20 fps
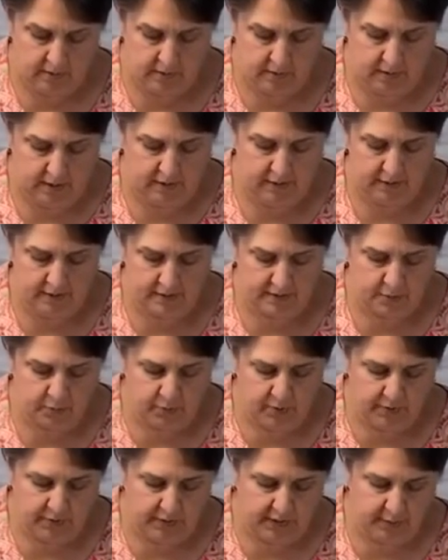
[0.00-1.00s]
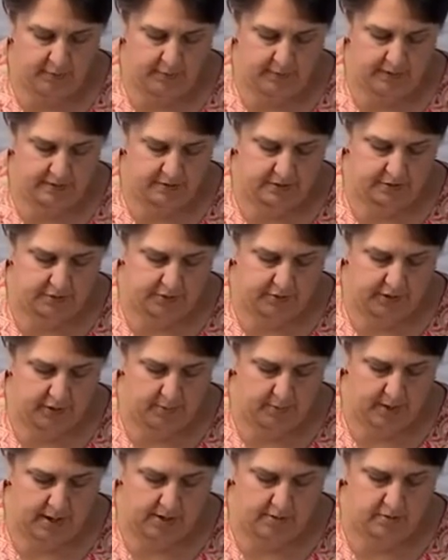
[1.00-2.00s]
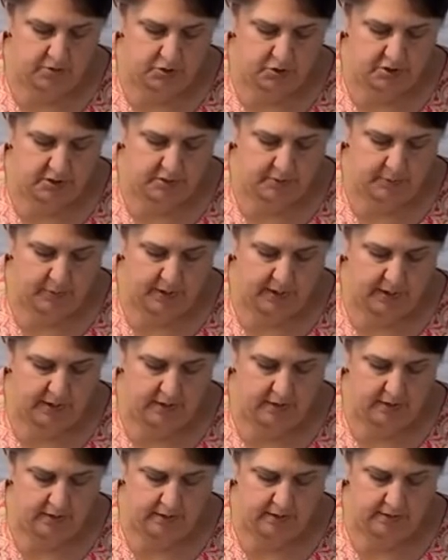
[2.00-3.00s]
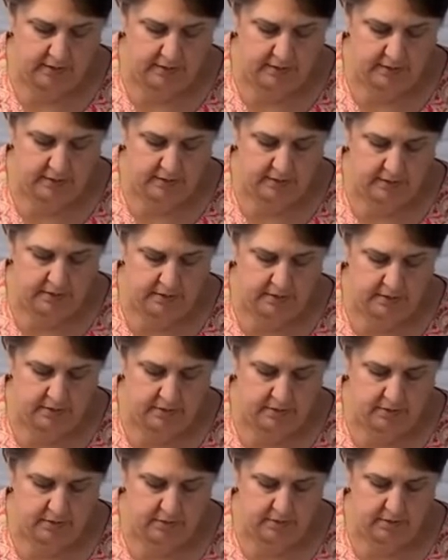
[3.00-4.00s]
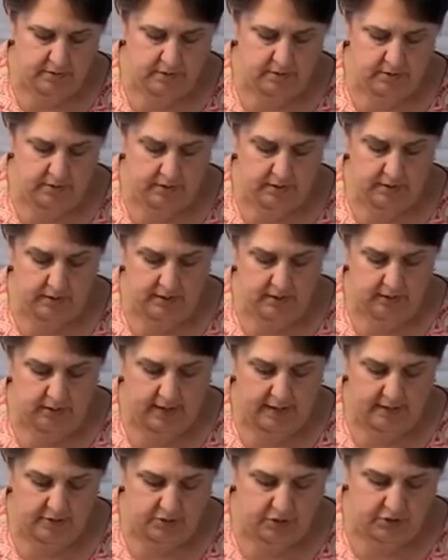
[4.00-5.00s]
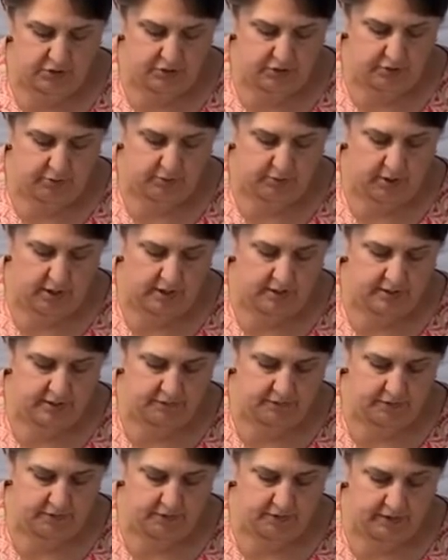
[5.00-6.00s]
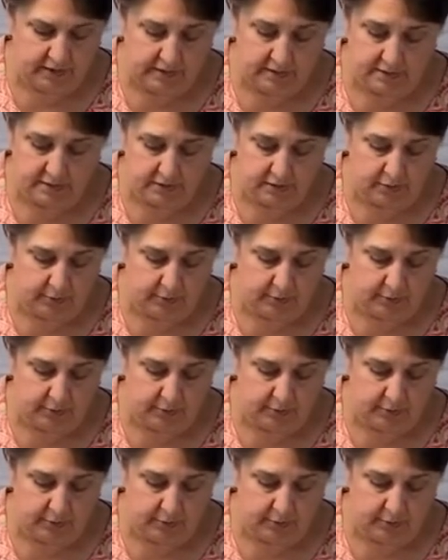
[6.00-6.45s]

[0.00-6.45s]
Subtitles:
I think that's one thing that's great about chalk paint is it allows you to do a lot of different things to